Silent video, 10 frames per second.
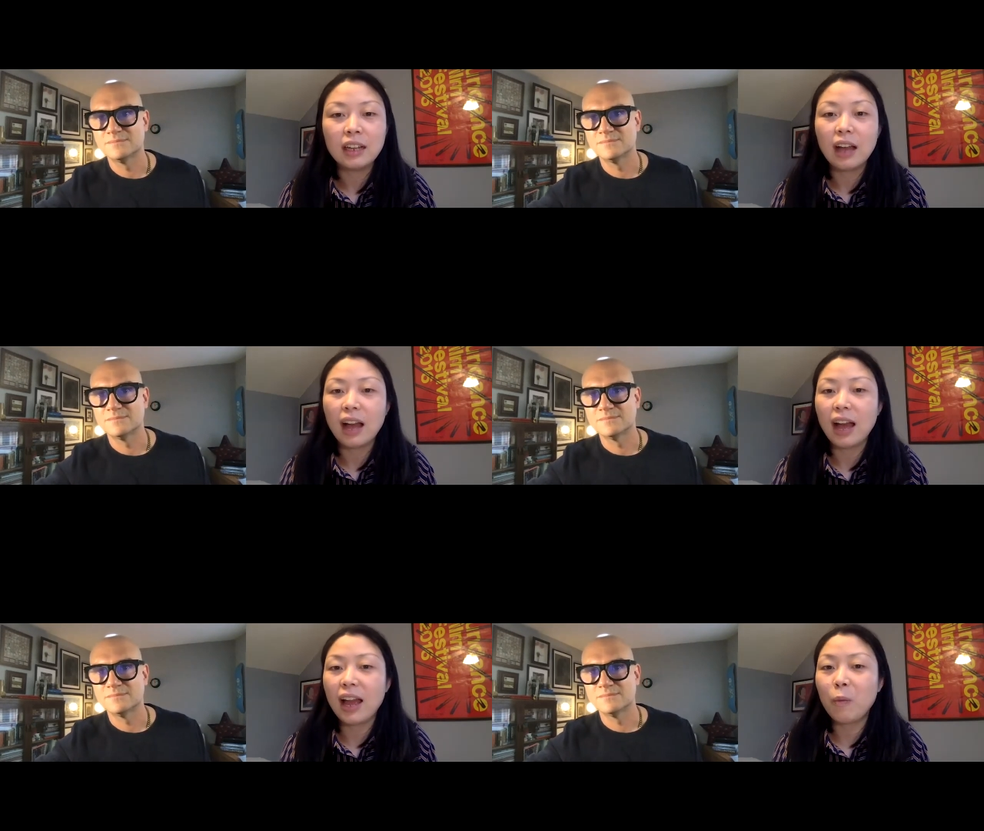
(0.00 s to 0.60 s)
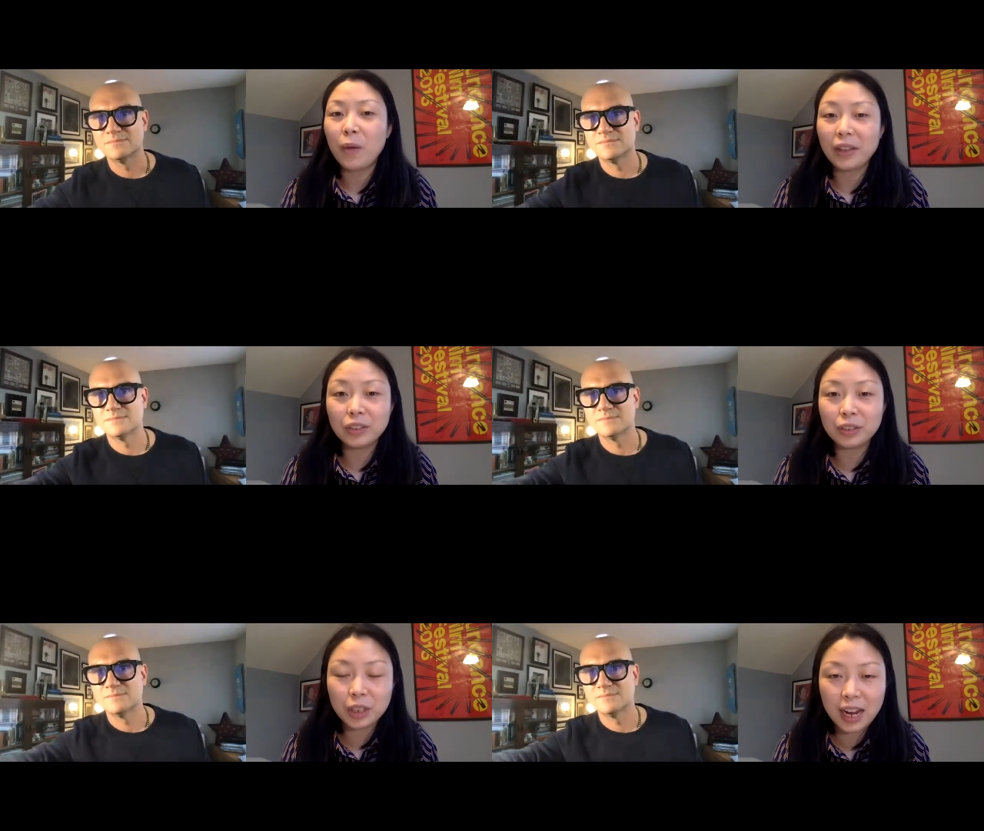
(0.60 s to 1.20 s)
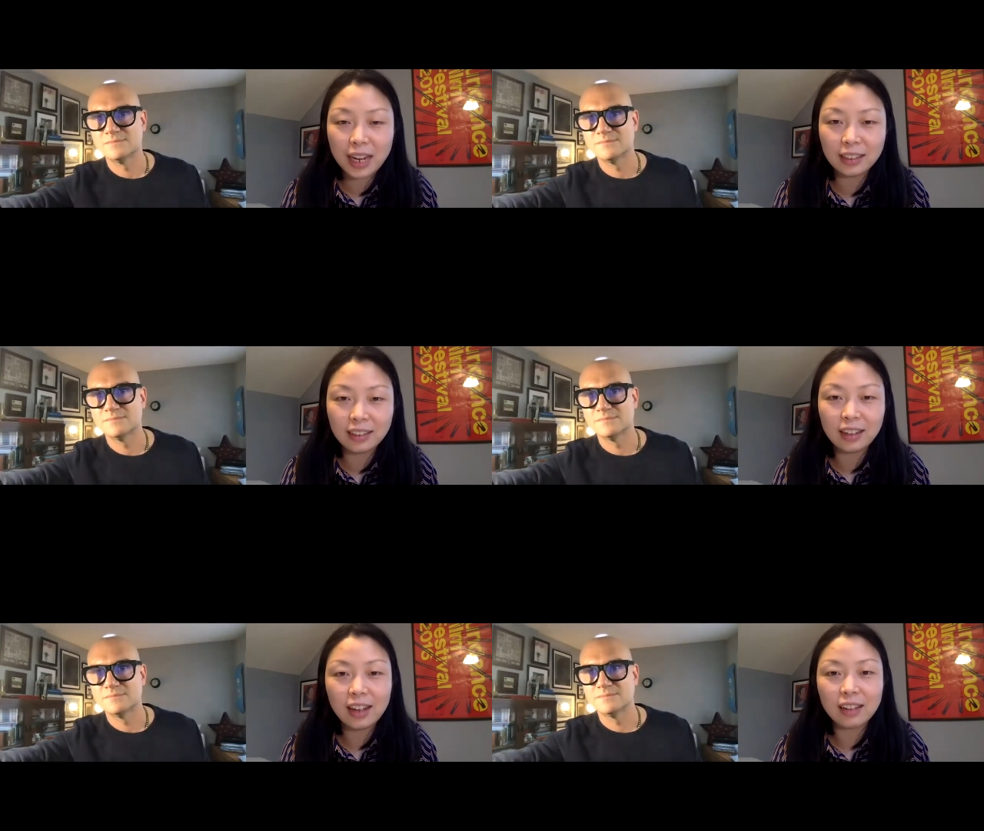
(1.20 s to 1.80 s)
Speaker 1: I went to
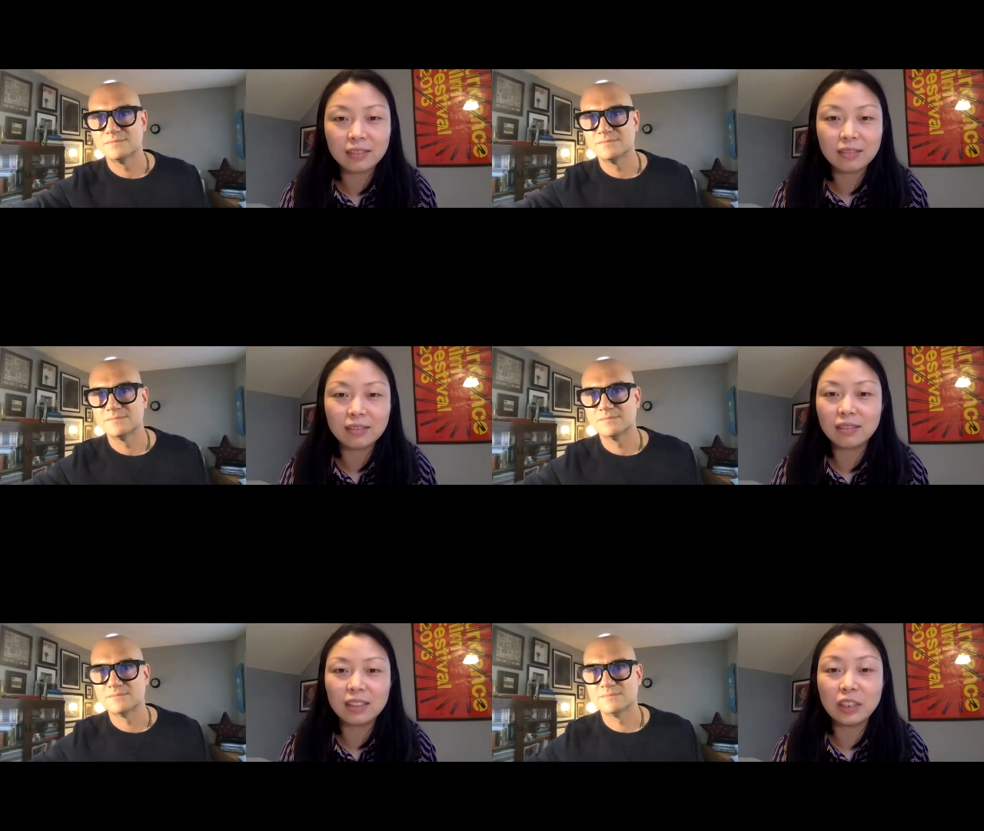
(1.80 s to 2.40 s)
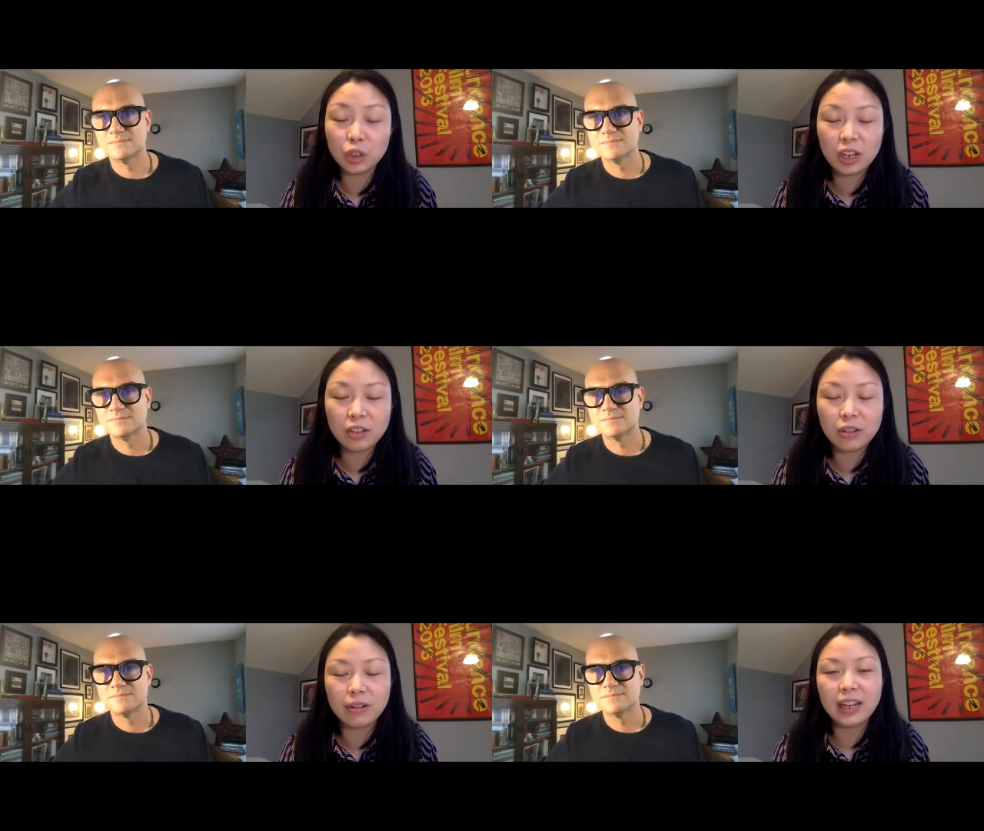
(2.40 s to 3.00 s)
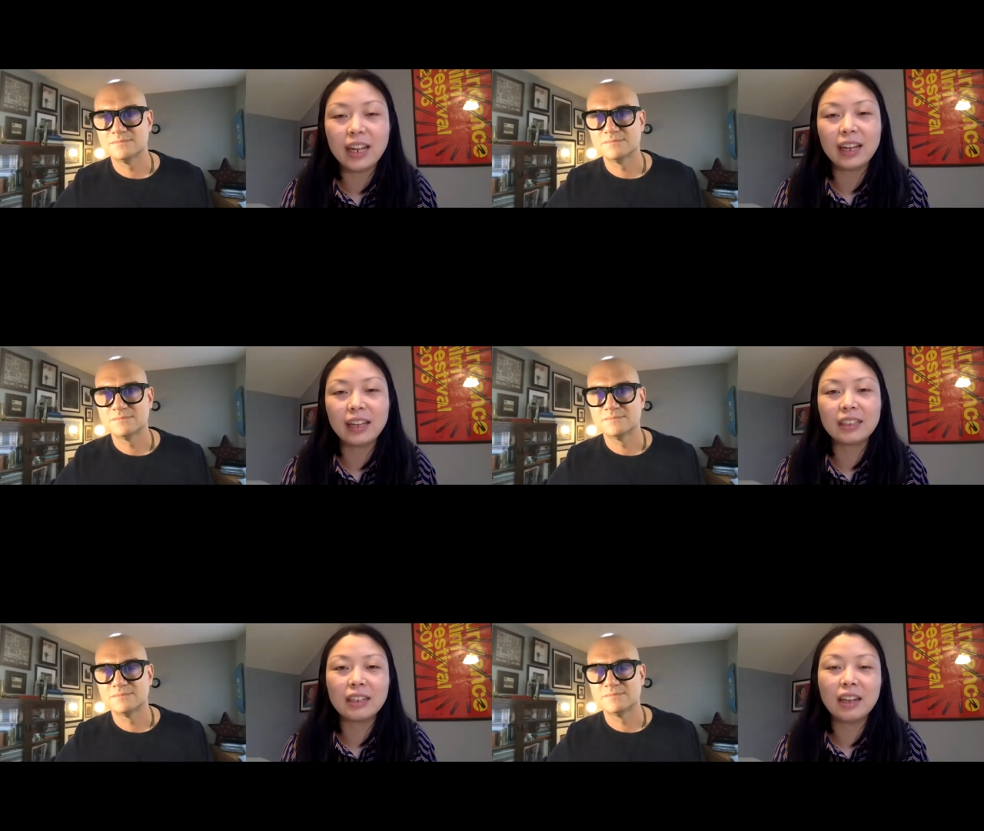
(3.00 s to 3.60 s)
China um, in January
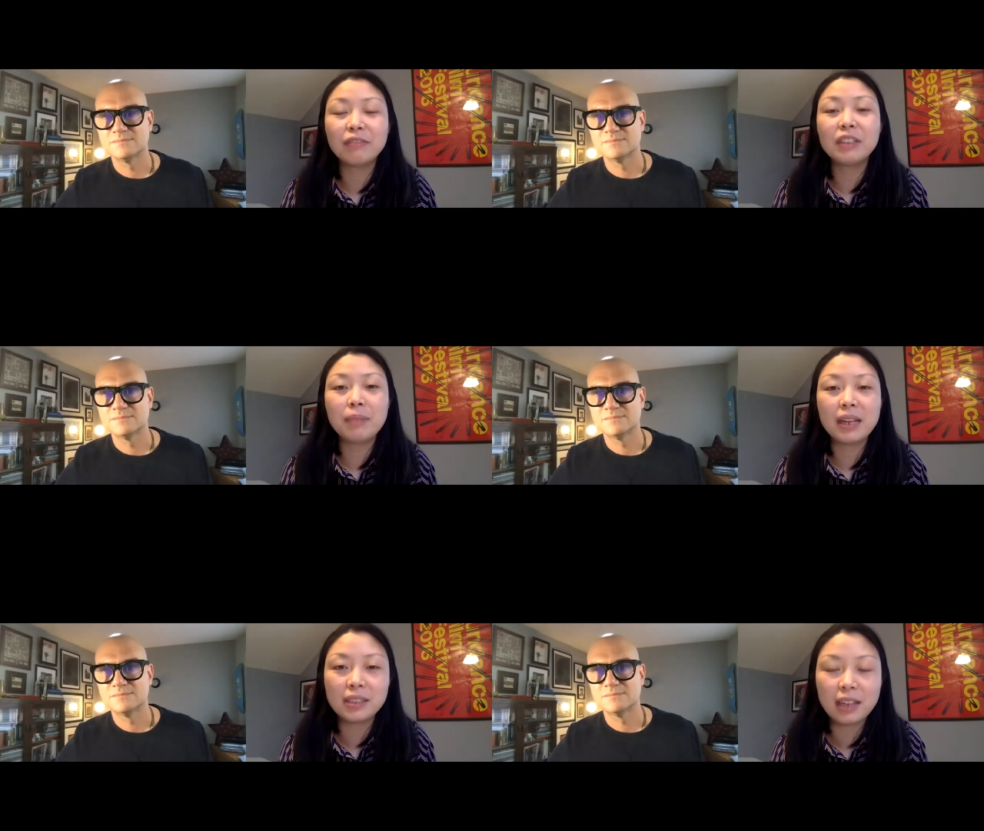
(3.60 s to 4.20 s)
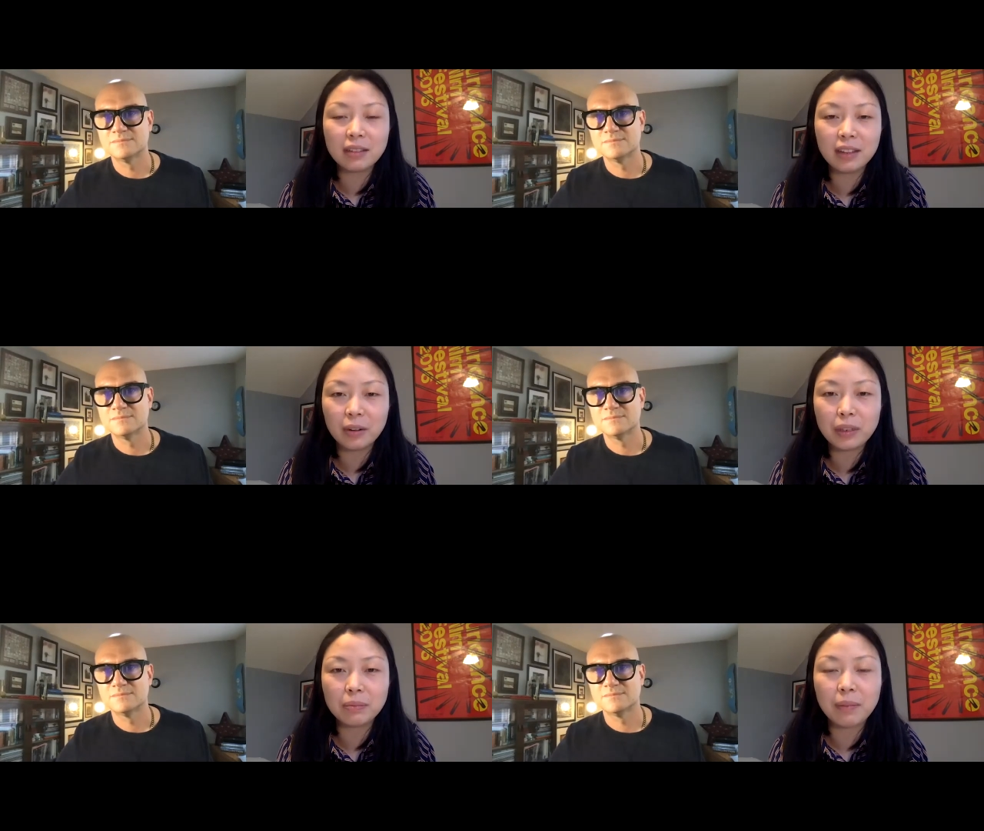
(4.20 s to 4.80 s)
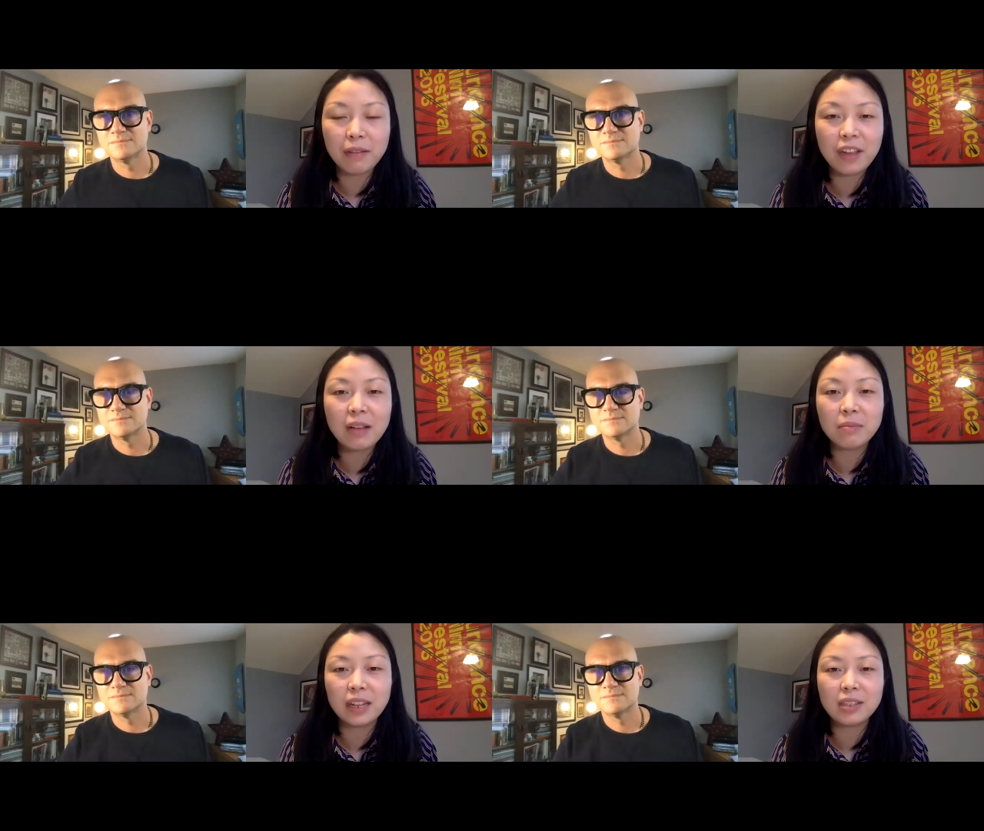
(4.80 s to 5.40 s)
and left my son there with my
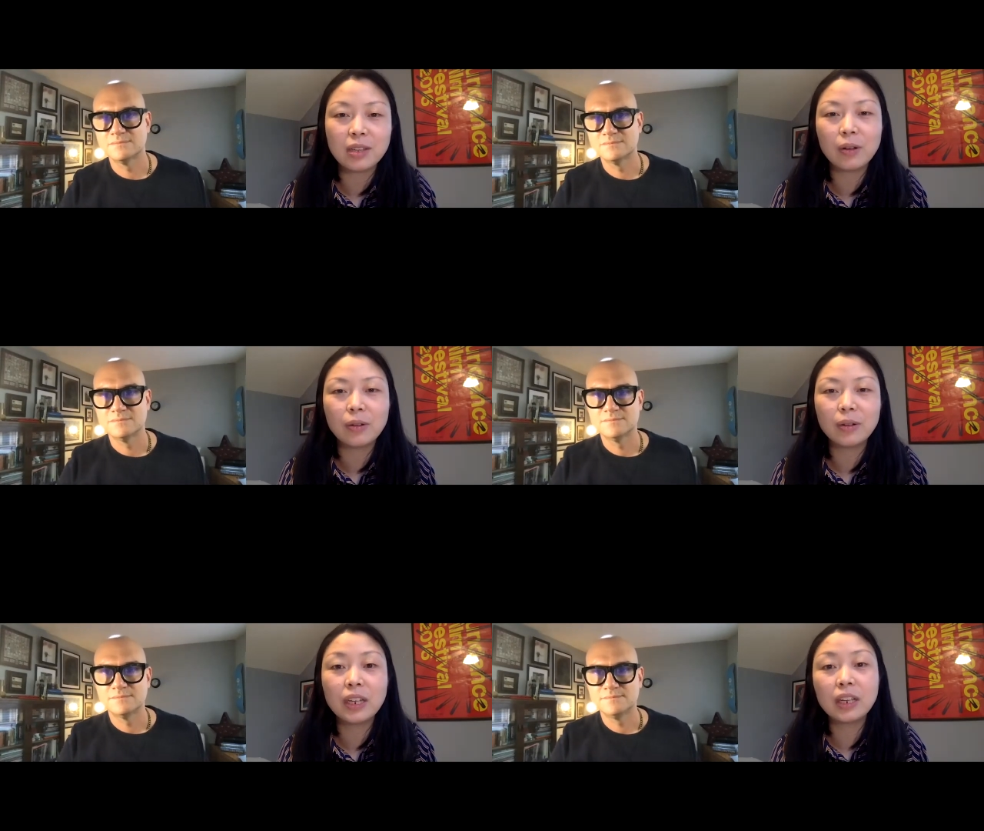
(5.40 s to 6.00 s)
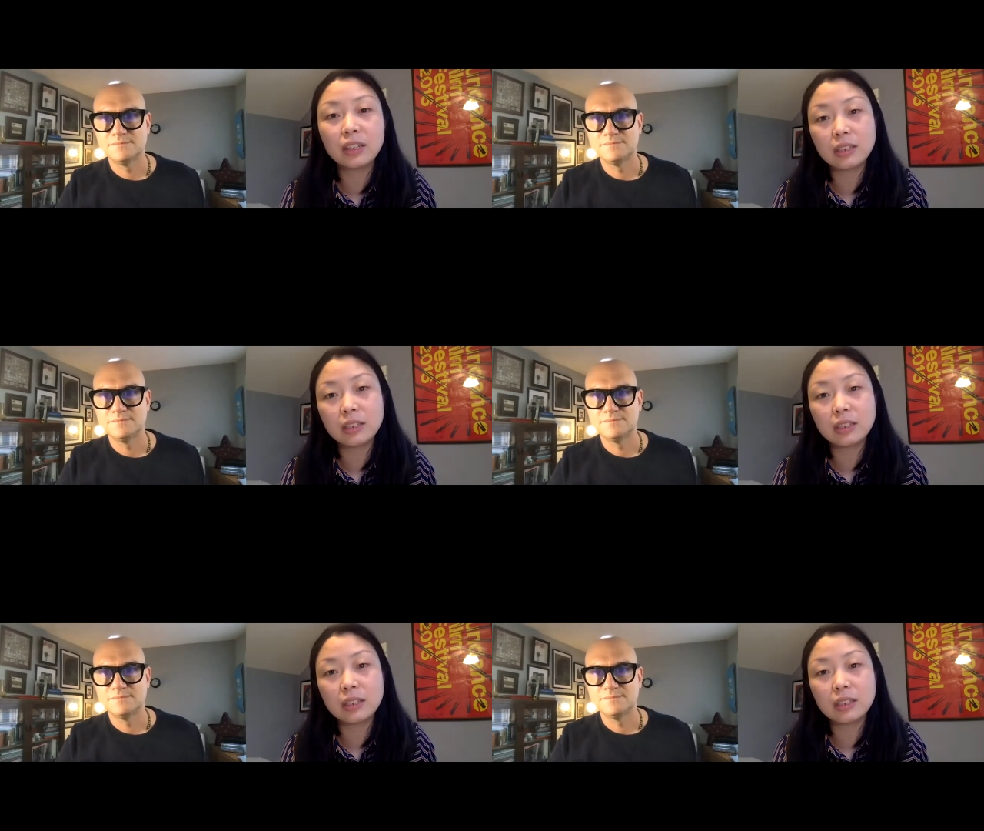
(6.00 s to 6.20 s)
family so he could